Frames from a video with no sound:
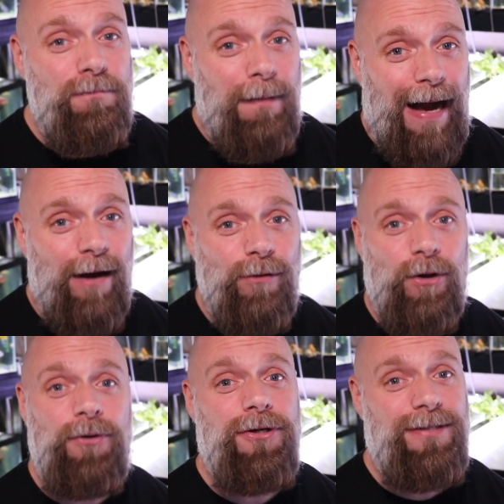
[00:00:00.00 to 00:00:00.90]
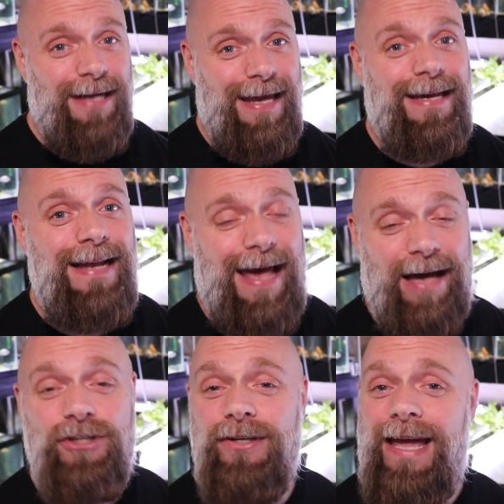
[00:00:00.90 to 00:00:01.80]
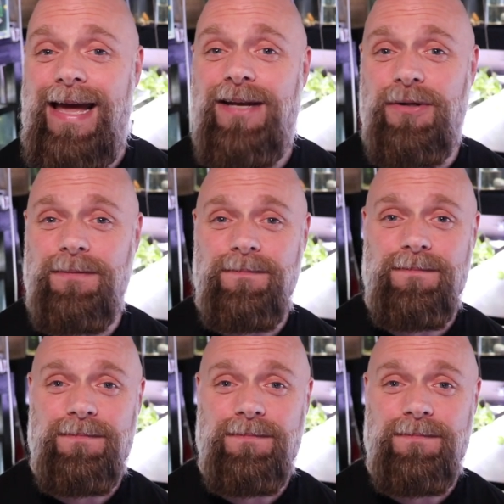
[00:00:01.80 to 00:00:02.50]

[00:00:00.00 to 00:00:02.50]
bioload your tank can actually handle.